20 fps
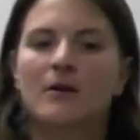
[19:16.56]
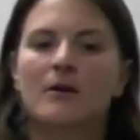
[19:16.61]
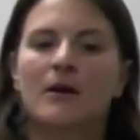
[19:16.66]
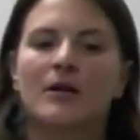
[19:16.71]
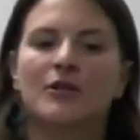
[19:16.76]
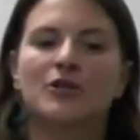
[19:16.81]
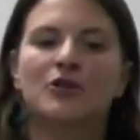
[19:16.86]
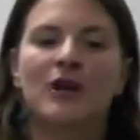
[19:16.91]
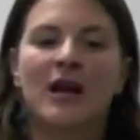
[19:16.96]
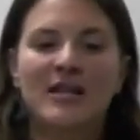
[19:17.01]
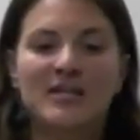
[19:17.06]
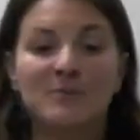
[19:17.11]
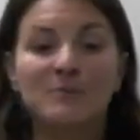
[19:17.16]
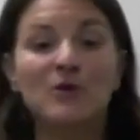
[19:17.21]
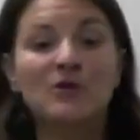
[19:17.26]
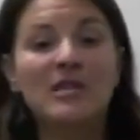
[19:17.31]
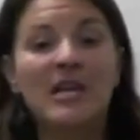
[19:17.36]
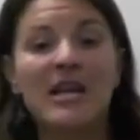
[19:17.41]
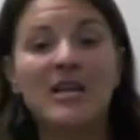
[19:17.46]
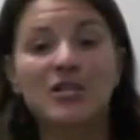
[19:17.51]
a
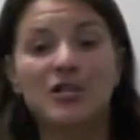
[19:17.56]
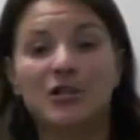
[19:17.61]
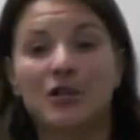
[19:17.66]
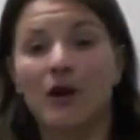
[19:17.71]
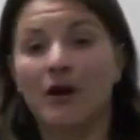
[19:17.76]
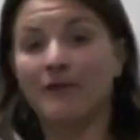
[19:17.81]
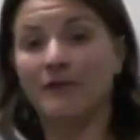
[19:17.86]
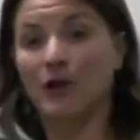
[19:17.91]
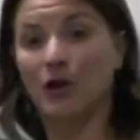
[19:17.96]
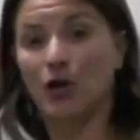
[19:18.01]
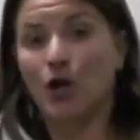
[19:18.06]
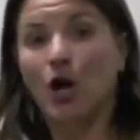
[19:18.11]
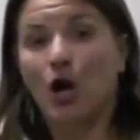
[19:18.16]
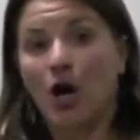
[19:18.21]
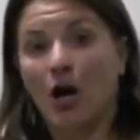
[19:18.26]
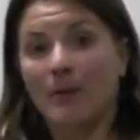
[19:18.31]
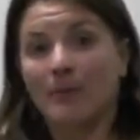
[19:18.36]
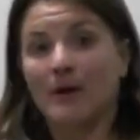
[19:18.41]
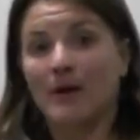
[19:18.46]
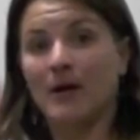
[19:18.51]
transmutation of your
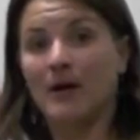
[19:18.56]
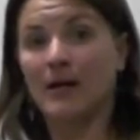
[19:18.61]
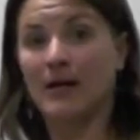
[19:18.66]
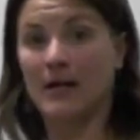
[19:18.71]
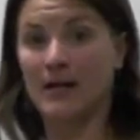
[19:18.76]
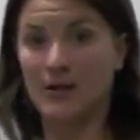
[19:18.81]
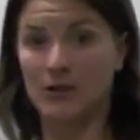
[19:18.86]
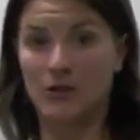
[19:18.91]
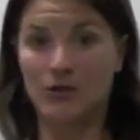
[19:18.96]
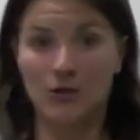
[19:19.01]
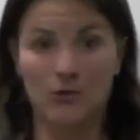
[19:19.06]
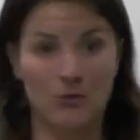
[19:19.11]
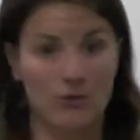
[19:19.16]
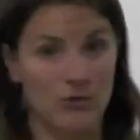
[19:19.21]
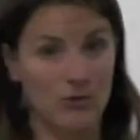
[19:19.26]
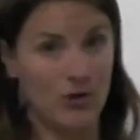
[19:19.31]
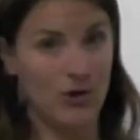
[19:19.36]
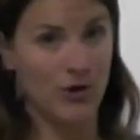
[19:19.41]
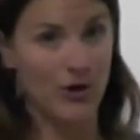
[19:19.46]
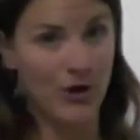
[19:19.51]
karma into
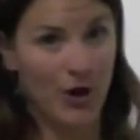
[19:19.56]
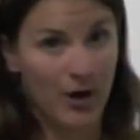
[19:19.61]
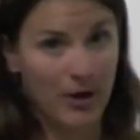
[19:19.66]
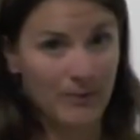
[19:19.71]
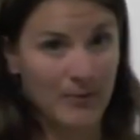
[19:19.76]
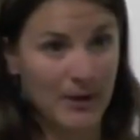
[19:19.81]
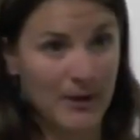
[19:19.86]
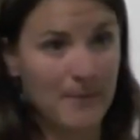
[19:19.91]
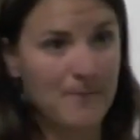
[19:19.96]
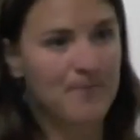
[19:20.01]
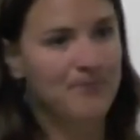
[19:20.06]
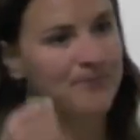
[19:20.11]
your dharma.